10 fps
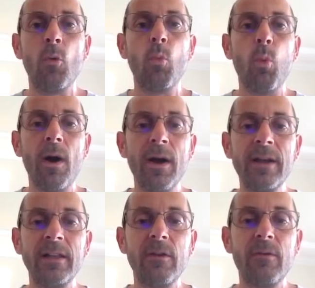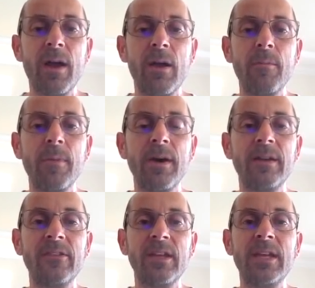Widely around
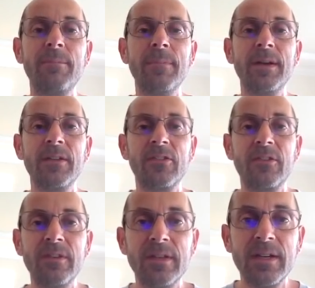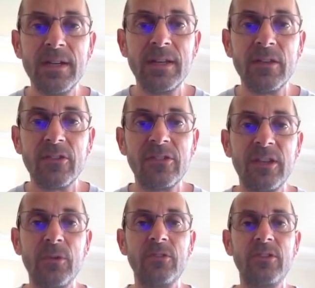minus 8, minus 9
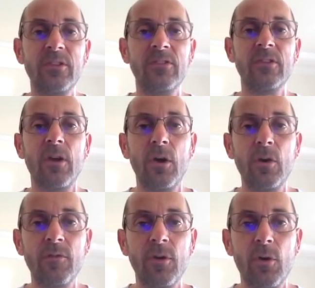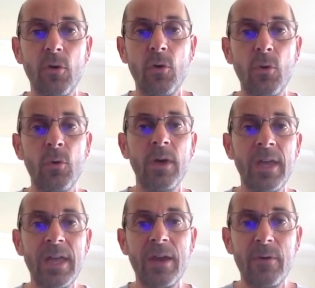Celsius over all
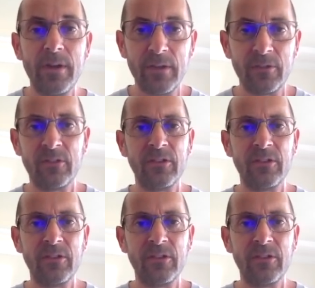areas.